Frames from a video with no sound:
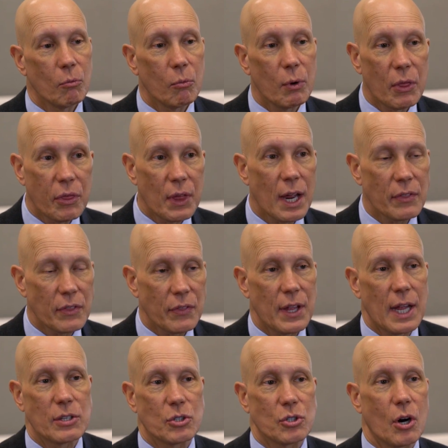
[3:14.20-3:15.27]
we think that
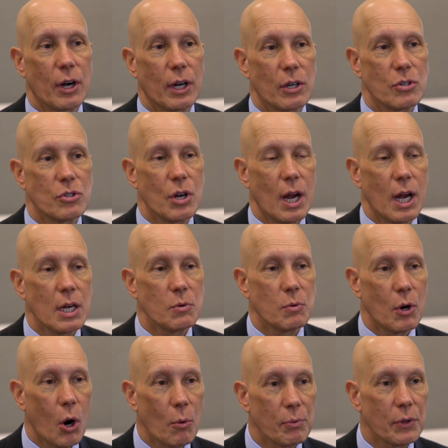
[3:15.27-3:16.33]
that's starting to change.
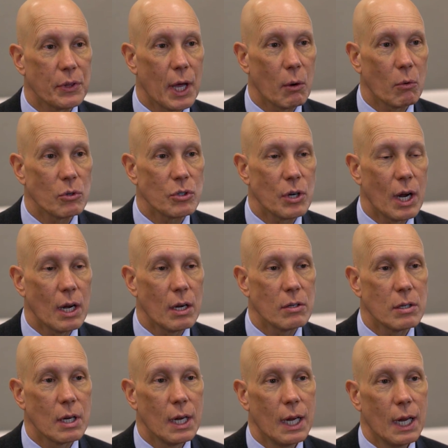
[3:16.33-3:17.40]
We hope that that will
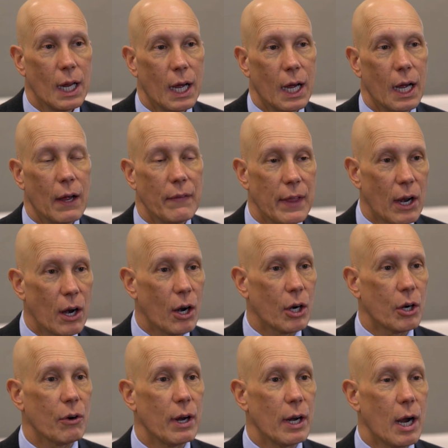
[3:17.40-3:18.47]
change. And that ought
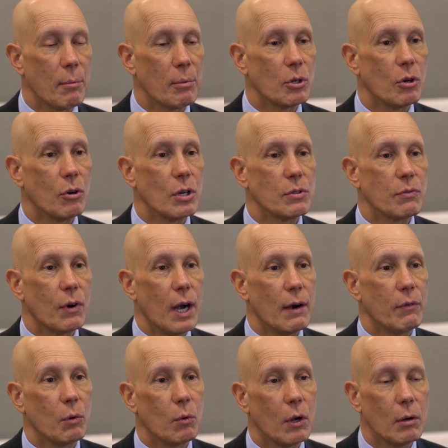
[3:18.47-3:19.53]
to create opportunities for
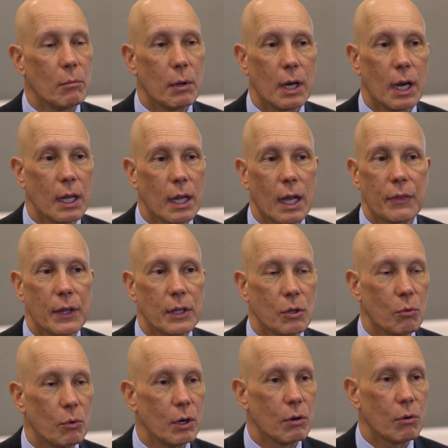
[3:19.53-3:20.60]
everyone. But I think
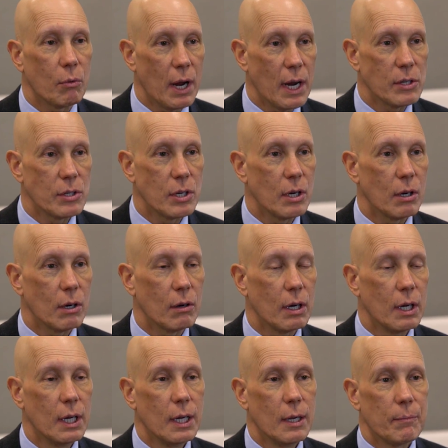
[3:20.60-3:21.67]
the real race
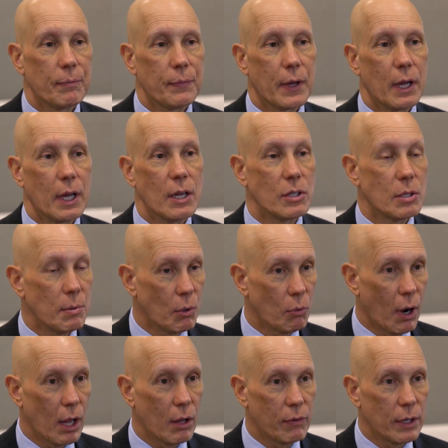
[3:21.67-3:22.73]
here is to be
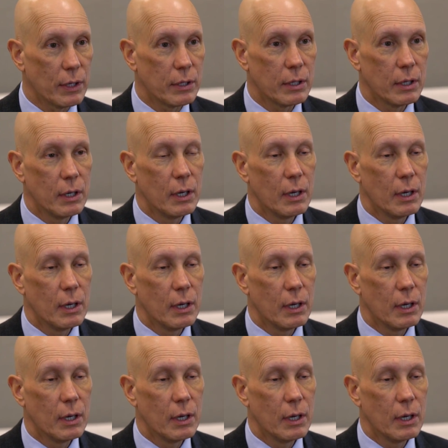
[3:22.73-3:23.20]
relevant